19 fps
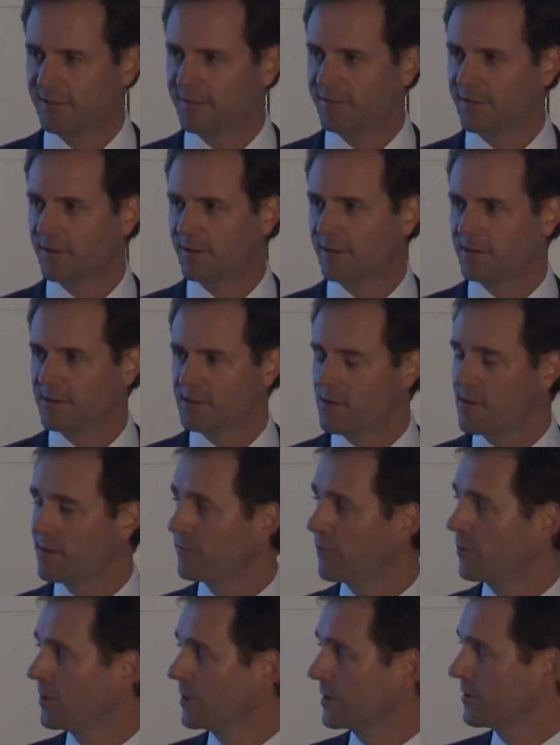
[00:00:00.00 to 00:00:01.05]
if you
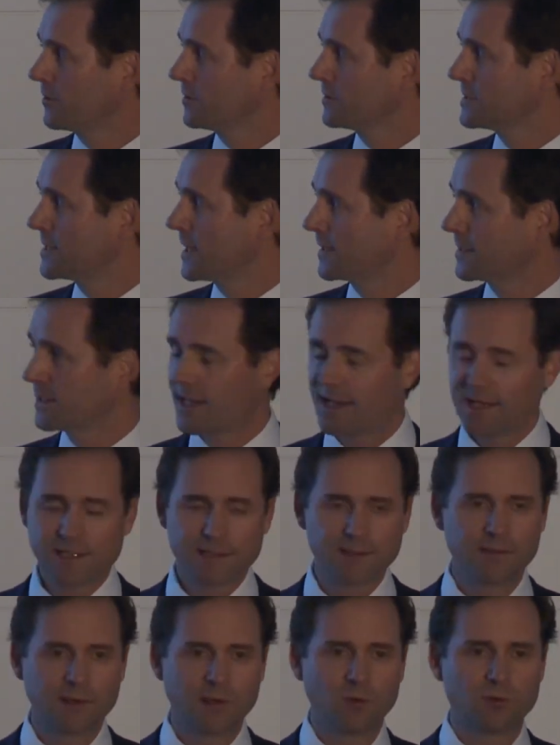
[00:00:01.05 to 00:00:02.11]
ever want to contact that,
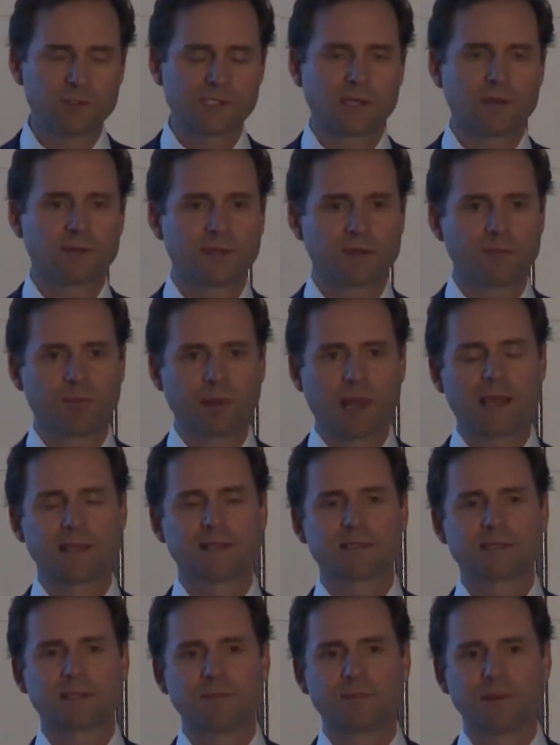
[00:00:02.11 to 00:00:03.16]
and also
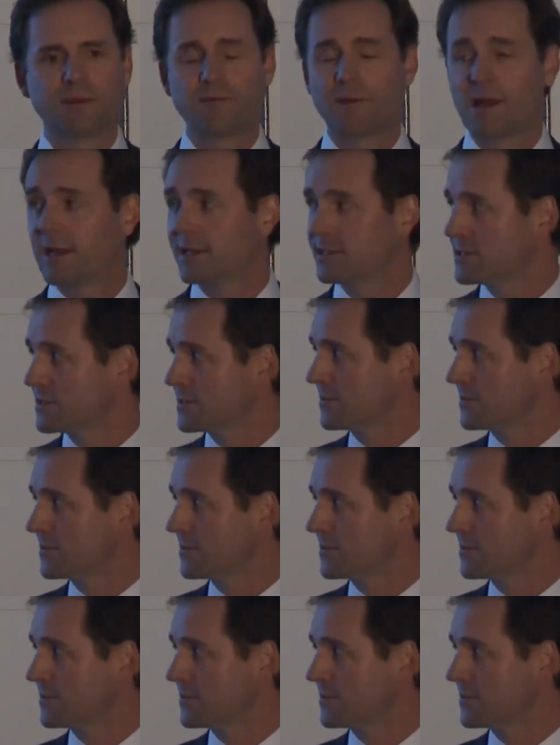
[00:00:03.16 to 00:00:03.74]
complaints can be raised